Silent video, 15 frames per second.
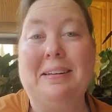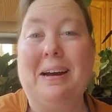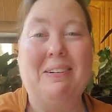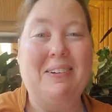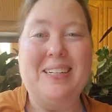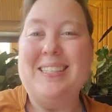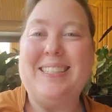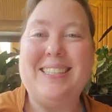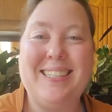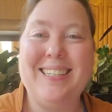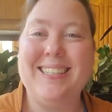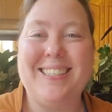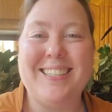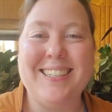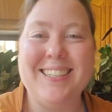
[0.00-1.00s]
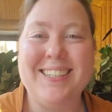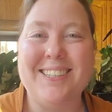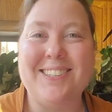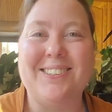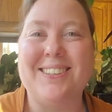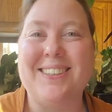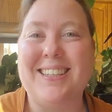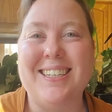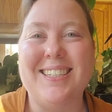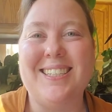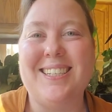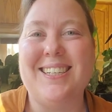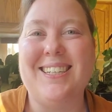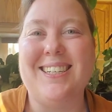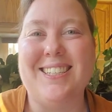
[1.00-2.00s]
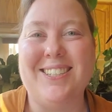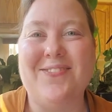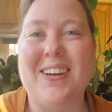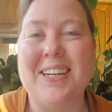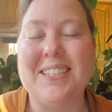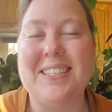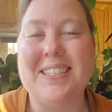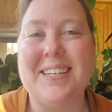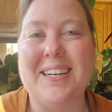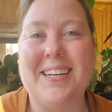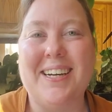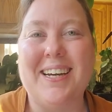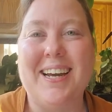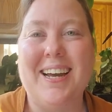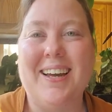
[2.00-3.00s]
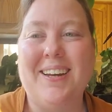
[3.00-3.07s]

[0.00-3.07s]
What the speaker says: no one's teaching you these basic,